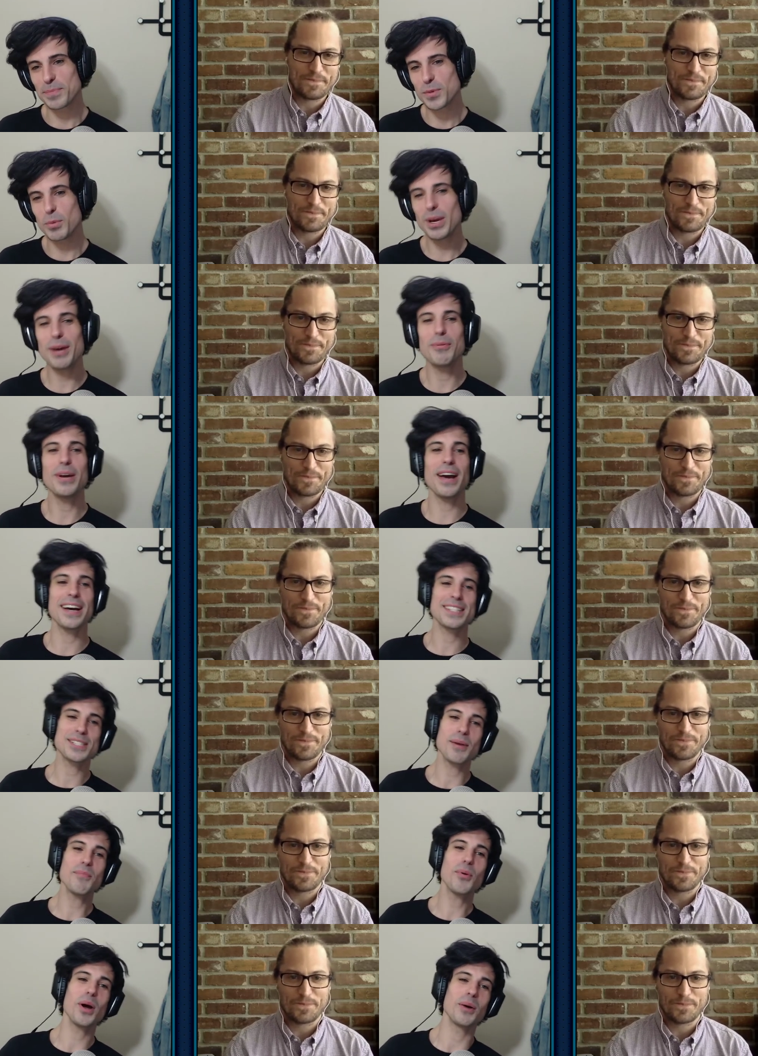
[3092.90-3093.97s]
Speaker 1: we we at
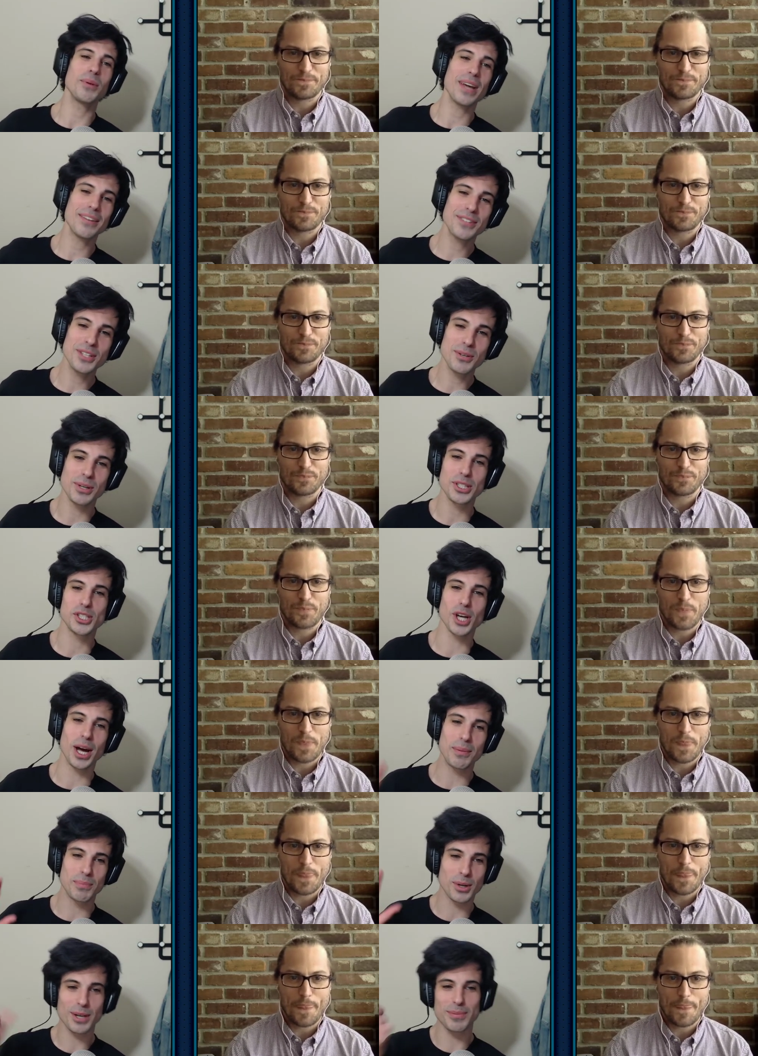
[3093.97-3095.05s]
some point we have to do a
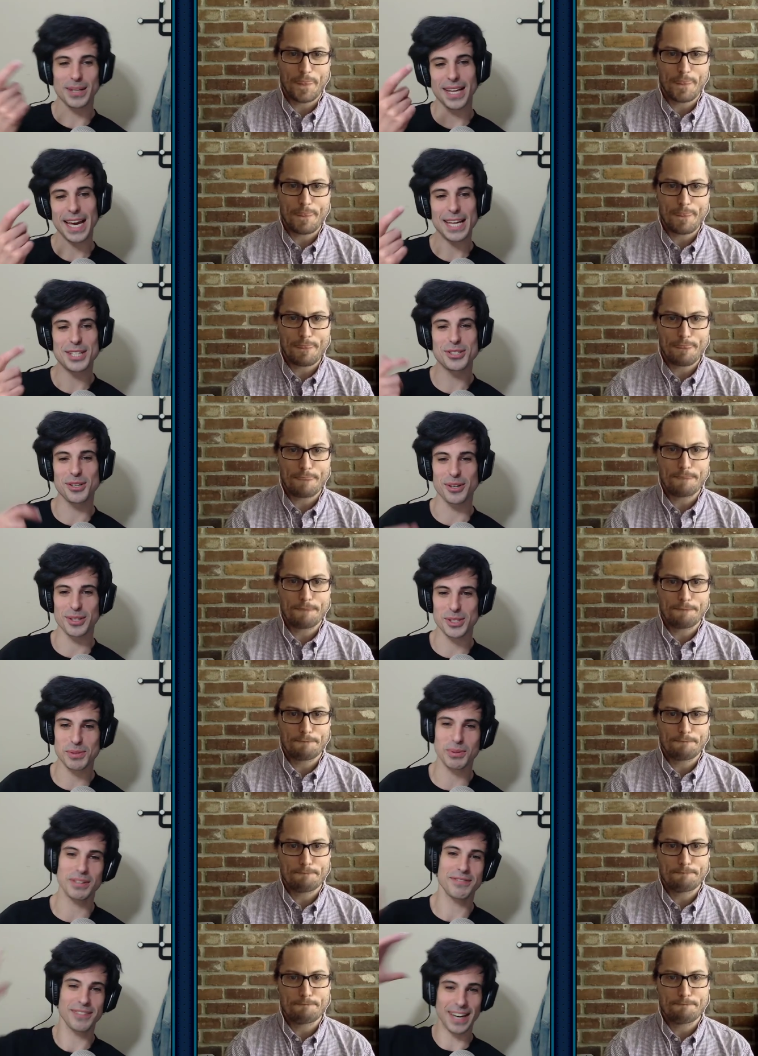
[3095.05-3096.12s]
John Burgman head turn so
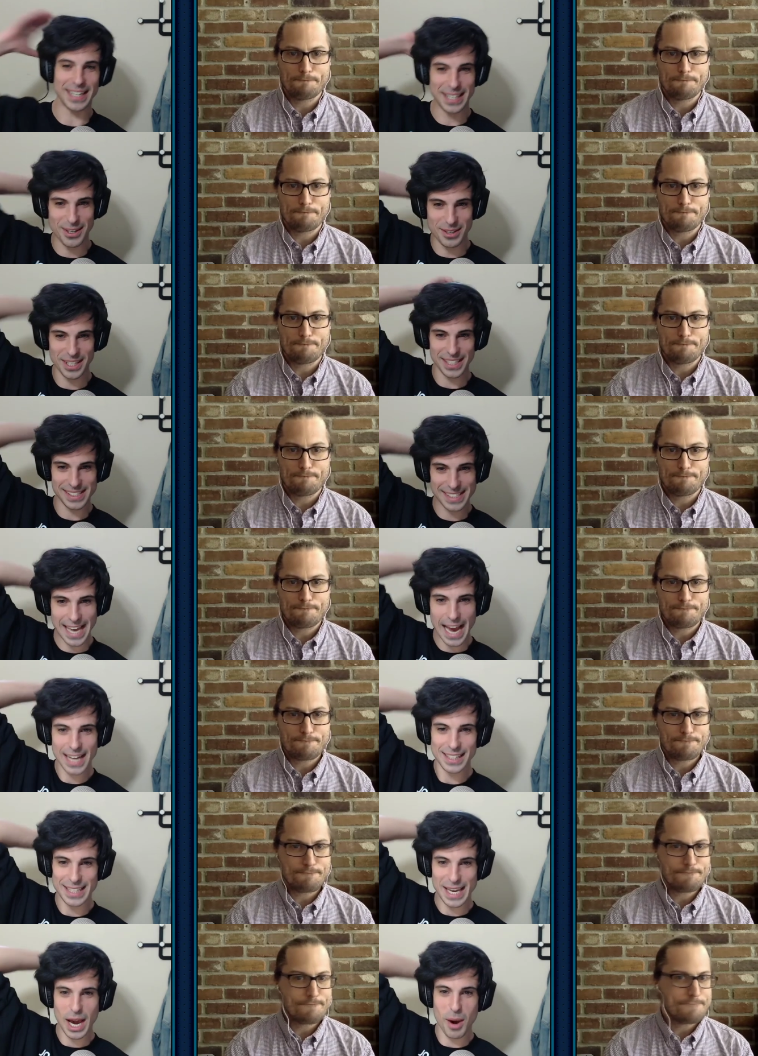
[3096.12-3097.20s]
we can find out
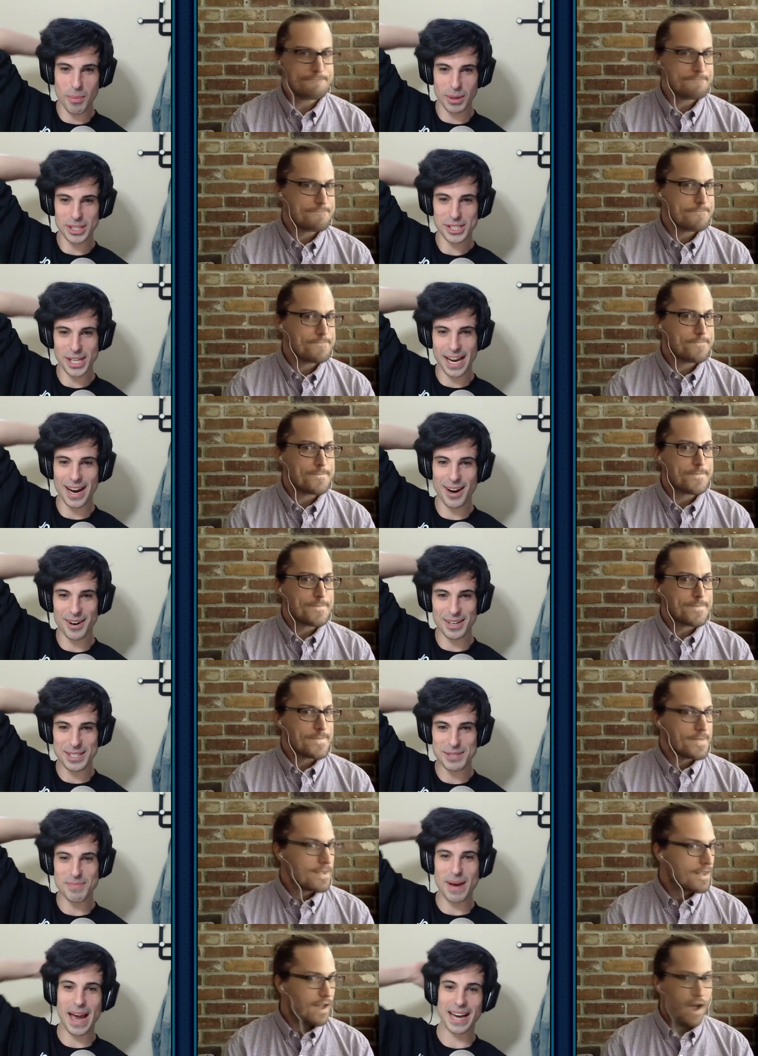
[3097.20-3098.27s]
exactly how much hair
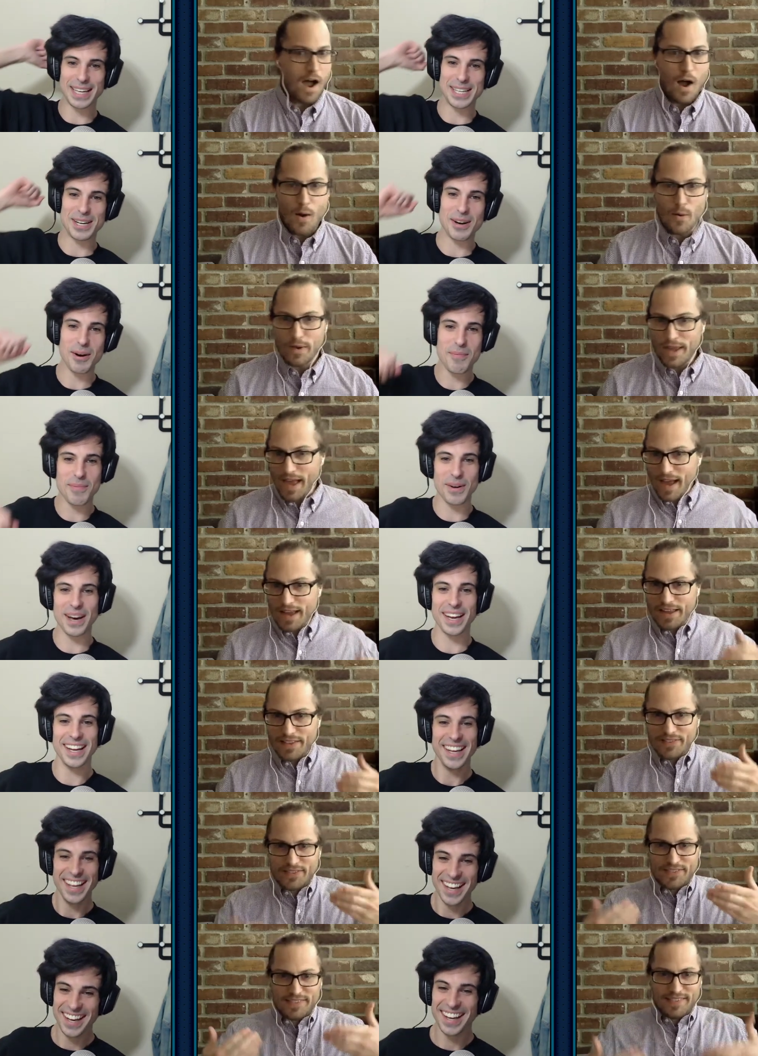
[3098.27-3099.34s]
is back. Oh
Speaker 2: yeah,
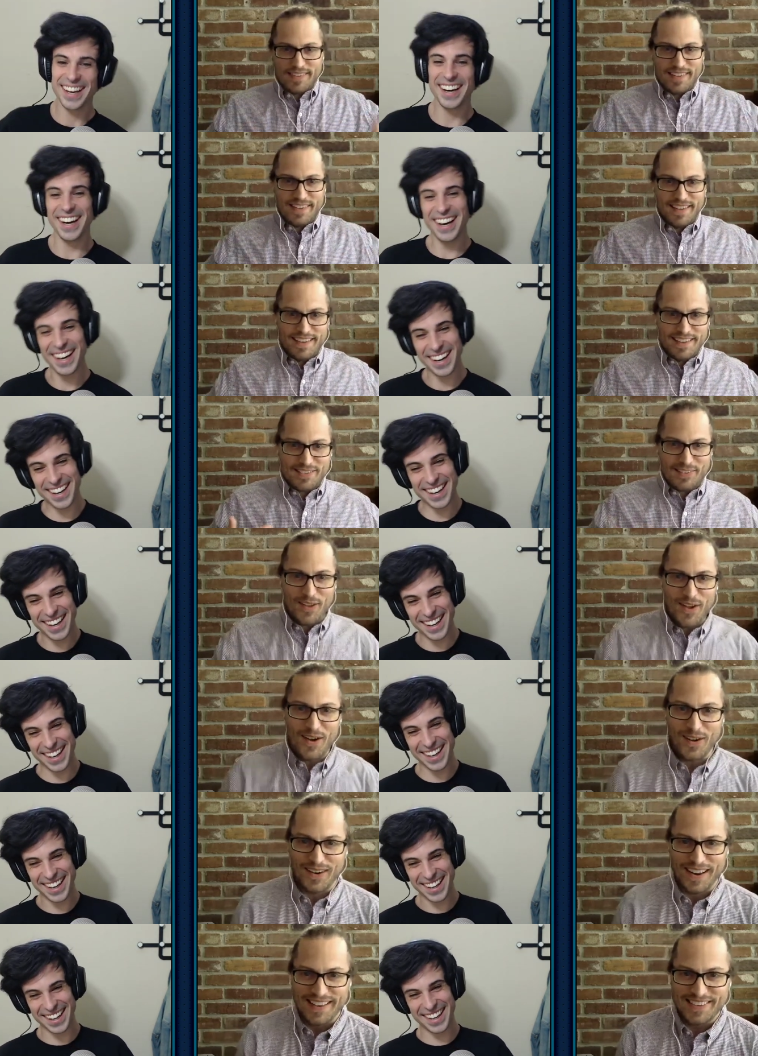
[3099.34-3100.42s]
it's it's
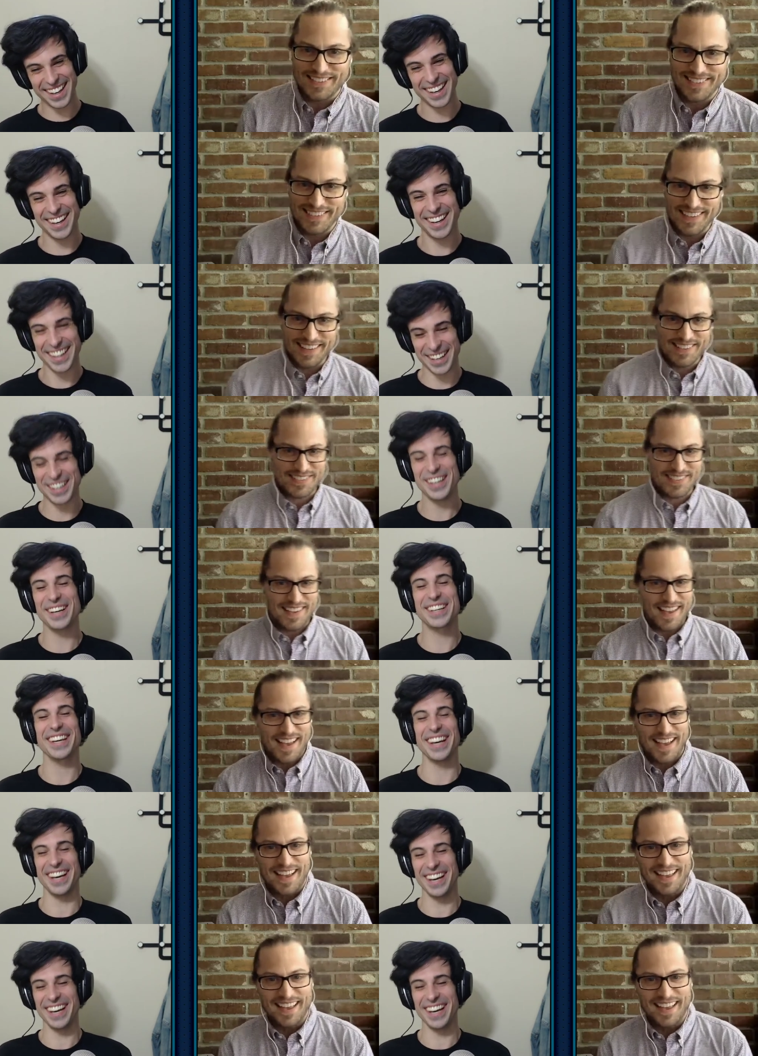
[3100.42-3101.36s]
long. It's it's okay. uh